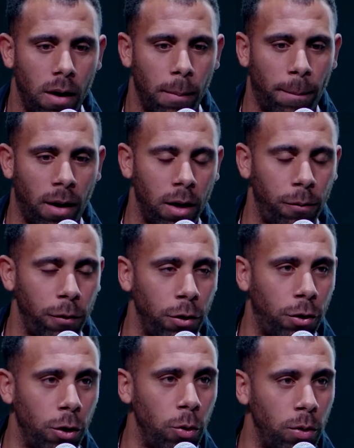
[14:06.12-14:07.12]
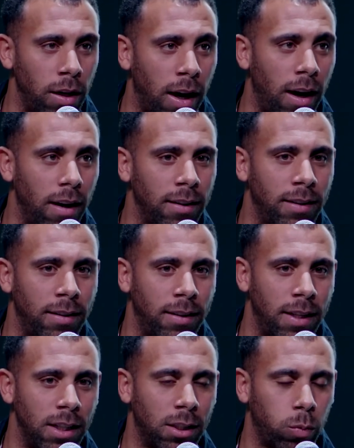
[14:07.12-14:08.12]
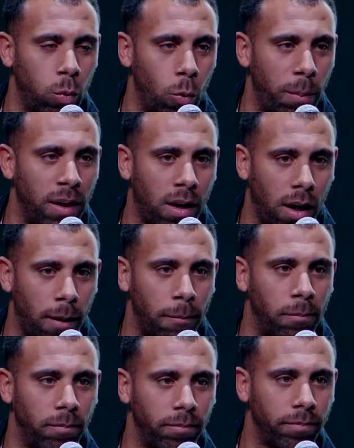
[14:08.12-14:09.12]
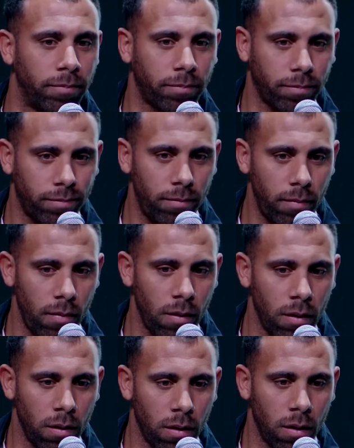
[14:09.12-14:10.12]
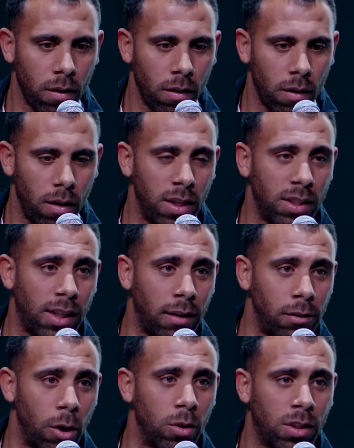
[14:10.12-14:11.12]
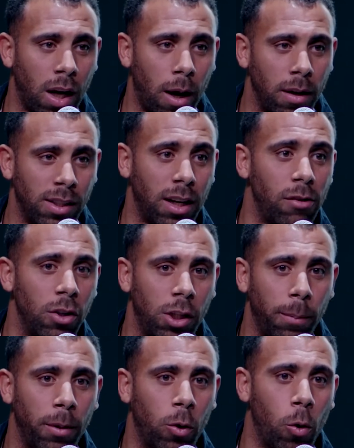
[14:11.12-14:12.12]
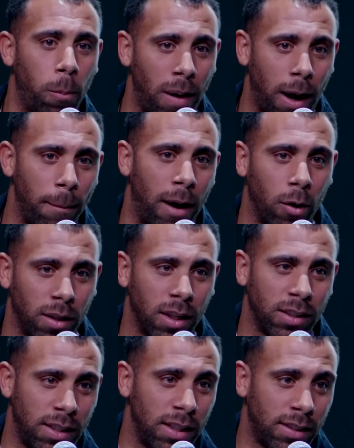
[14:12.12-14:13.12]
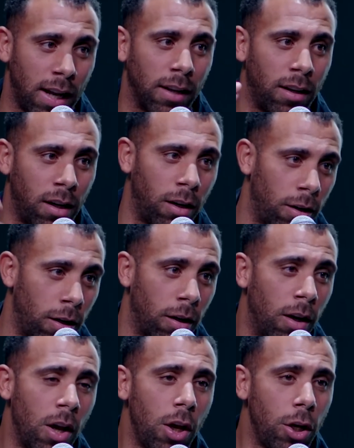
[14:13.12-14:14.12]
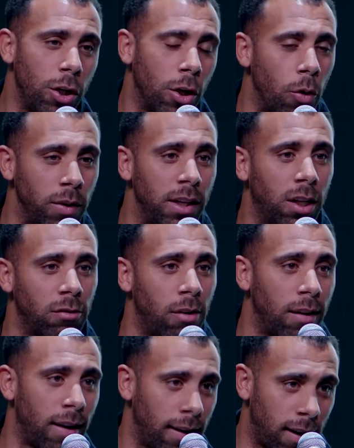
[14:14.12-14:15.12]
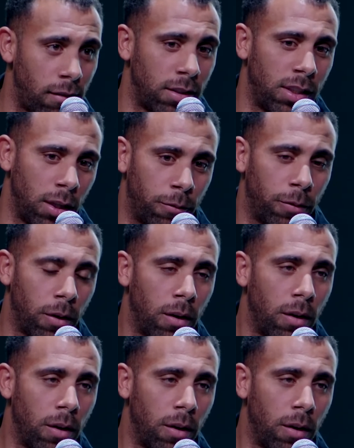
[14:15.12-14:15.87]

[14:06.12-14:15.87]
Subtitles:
but if you do that, this will become a stereotypical black male does this, that, da, da, da. You don't need to run that narrative.